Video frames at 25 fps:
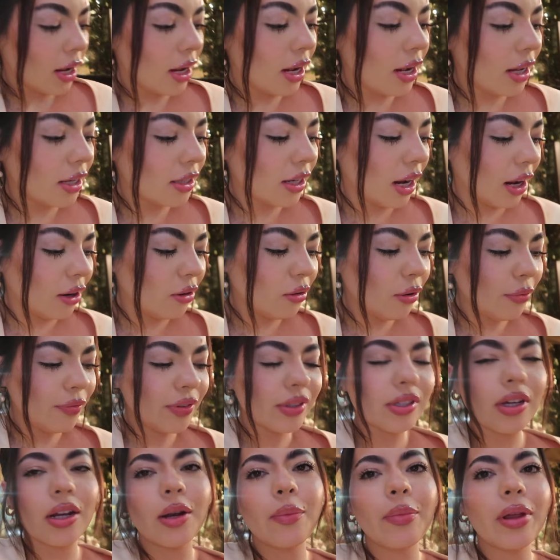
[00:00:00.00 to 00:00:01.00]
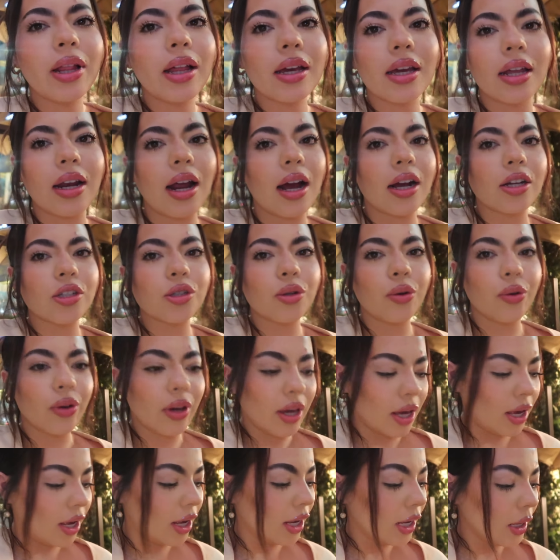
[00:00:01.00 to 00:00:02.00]
and I don't know if it's gonna be like an actual
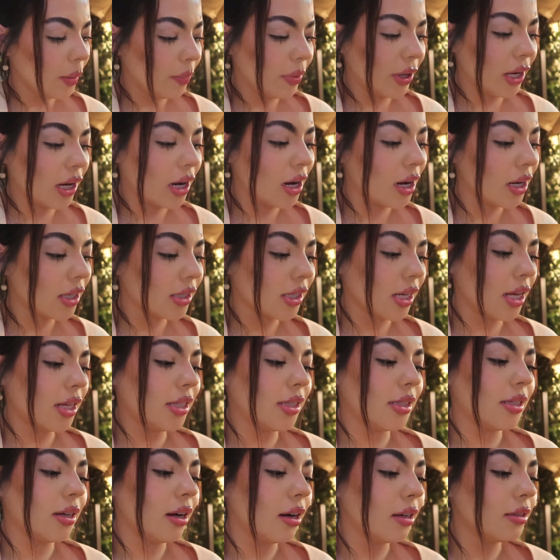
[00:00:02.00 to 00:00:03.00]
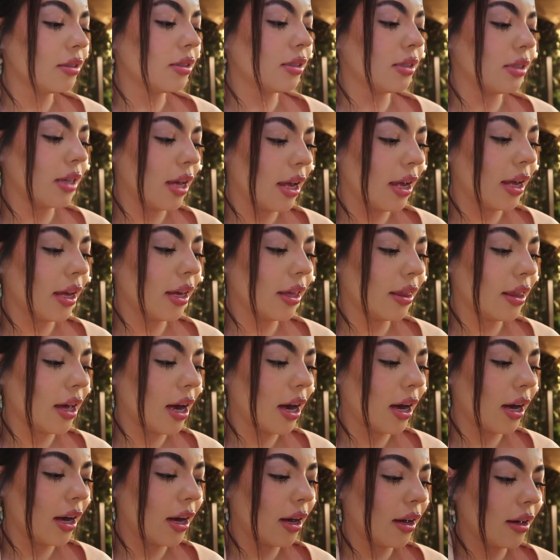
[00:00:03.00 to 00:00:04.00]
cake because it does say
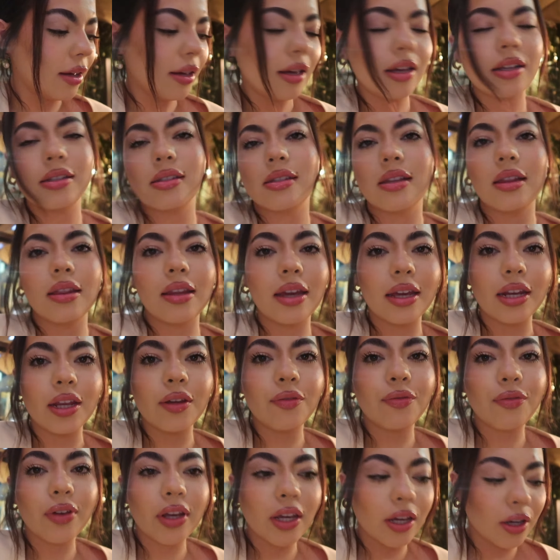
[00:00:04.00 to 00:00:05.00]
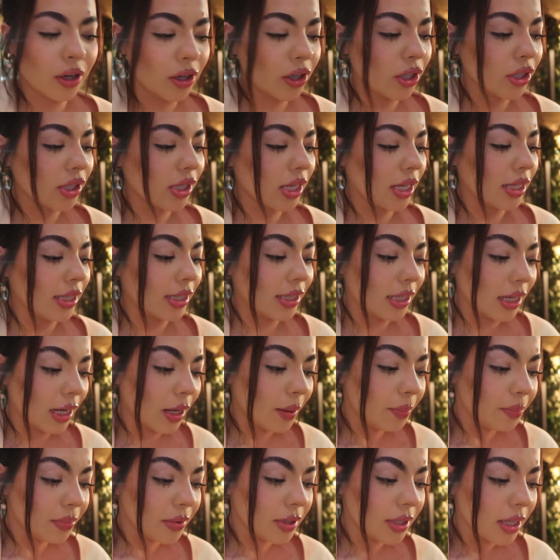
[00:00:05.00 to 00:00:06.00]
that it's lady fingers
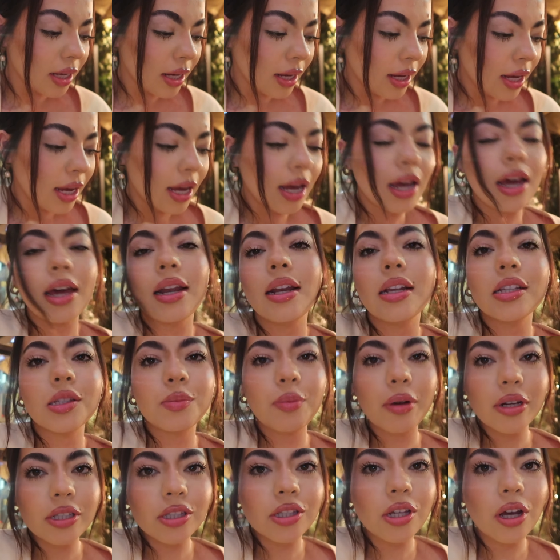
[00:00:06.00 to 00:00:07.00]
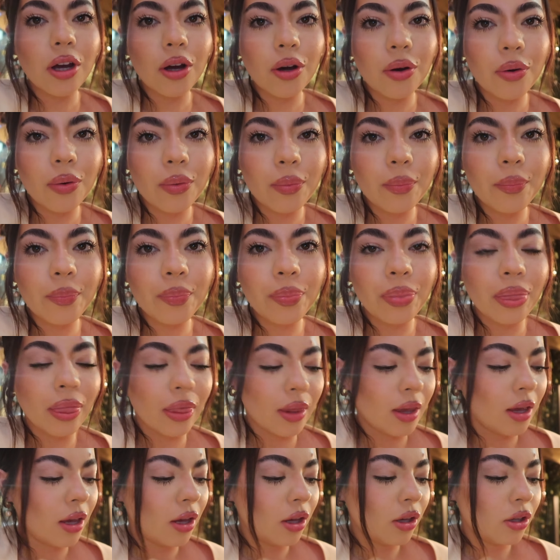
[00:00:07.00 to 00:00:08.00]
dipped in espresso.
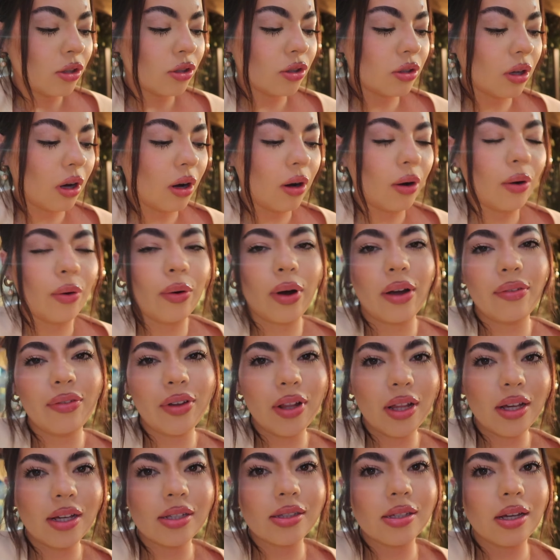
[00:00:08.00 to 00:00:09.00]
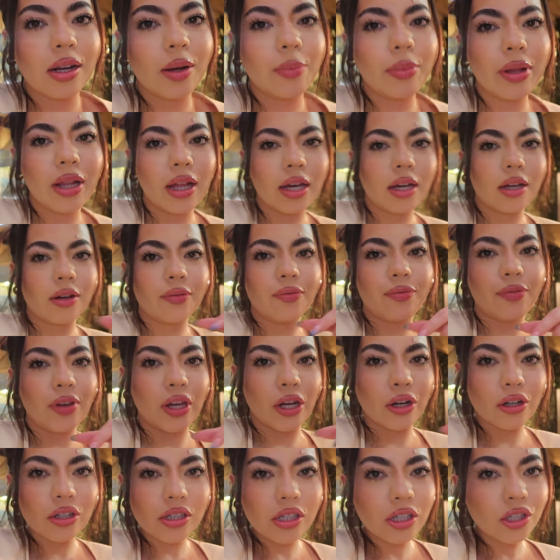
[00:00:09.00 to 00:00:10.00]
So I feel like it's gonna be like a
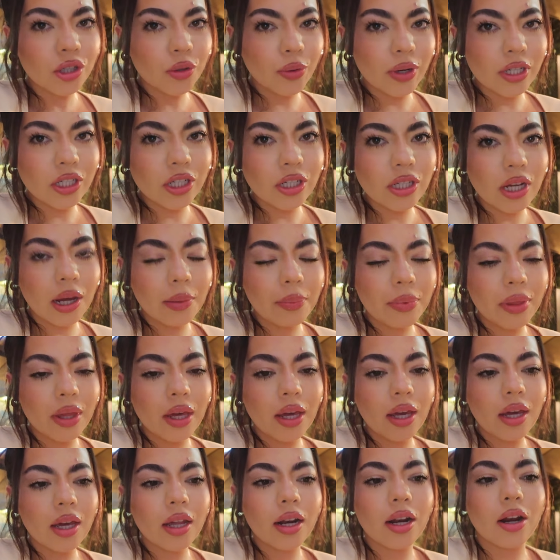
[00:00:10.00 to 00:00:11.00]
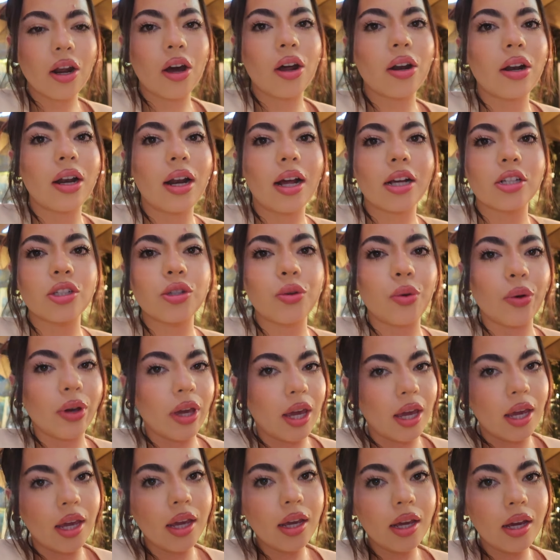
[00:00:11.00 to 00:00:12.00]
finger situation type thing, not an actual
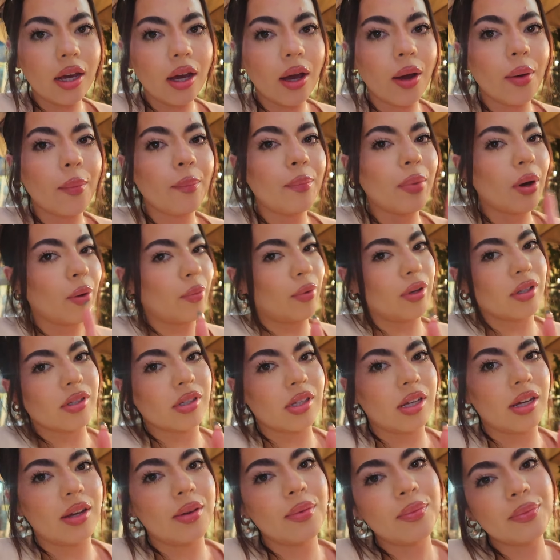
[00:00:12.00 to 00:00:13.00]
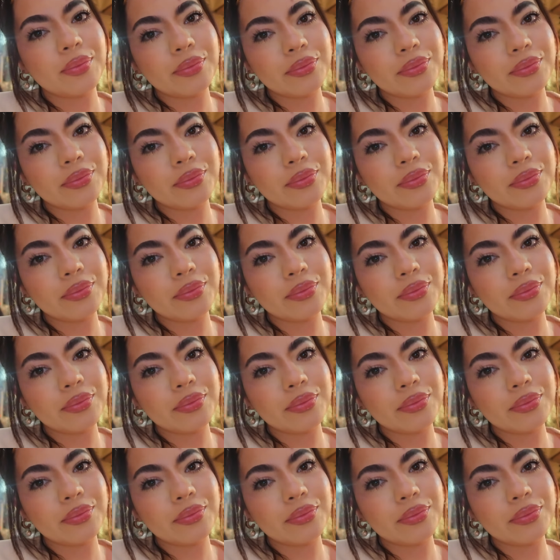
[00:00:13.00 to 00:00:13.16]
cake. But we'll see.